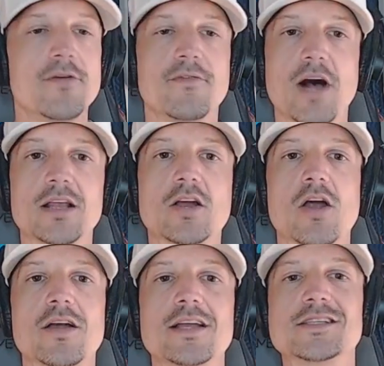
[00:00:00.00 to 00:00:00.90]

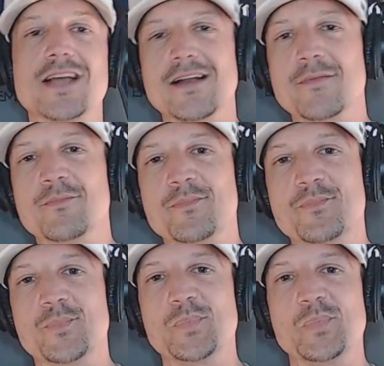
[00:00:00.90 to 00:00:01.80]
Valakari has kind of
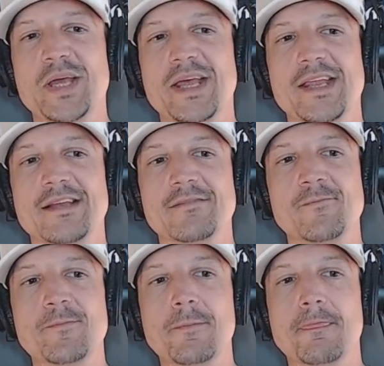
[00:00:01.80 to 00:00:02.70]
been
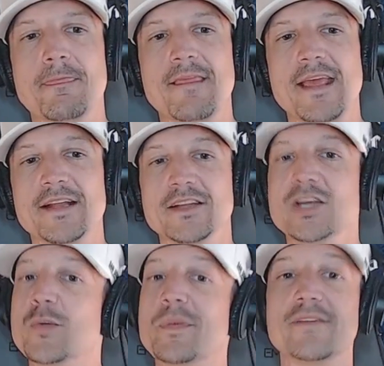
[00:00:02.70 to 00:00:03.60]
in a
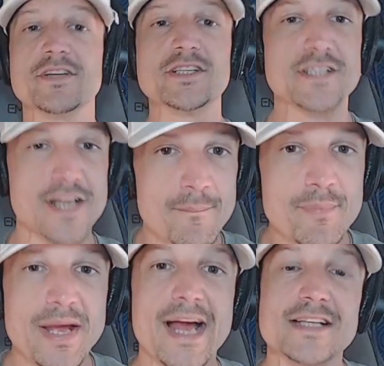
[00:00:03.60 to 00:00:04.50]
little bit of a
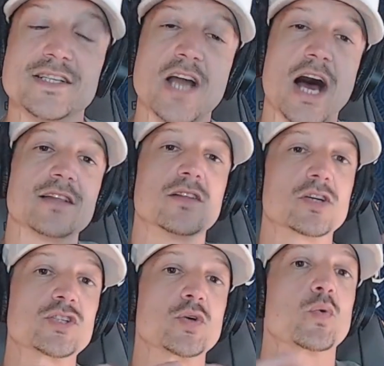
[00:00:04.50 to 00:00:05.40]
slump, has not
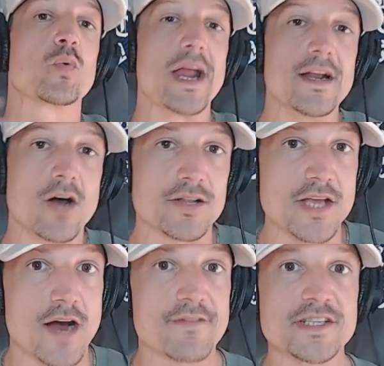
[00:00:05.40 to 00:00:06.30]
looked great on
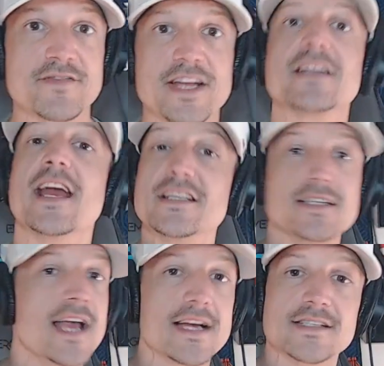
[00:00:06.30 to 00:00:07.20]
the offensive end. Yes,
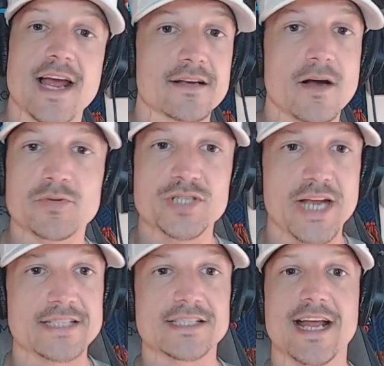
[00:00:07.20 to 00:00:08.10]
he has had a couple
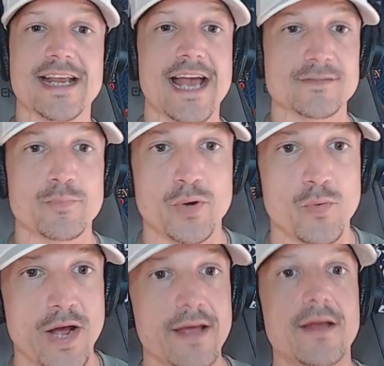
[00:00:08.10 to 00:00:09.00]
chances that he hasn't put
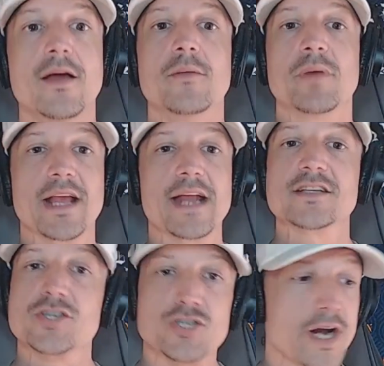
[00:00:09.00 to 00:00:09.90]
away. But again,
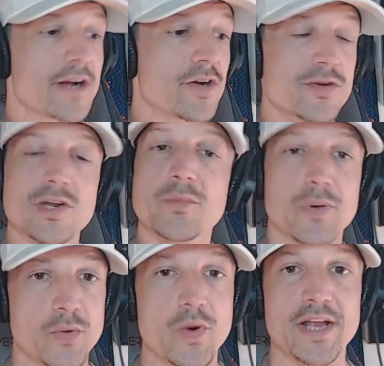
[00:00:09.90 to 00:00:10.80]
as a striker, you need to
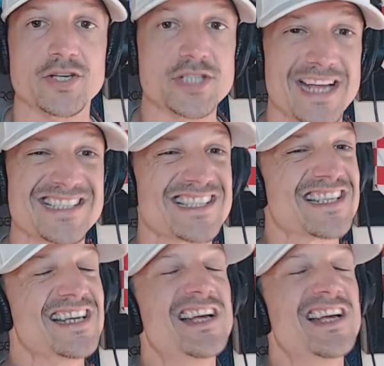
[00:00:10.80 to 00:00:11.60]
put away your chances.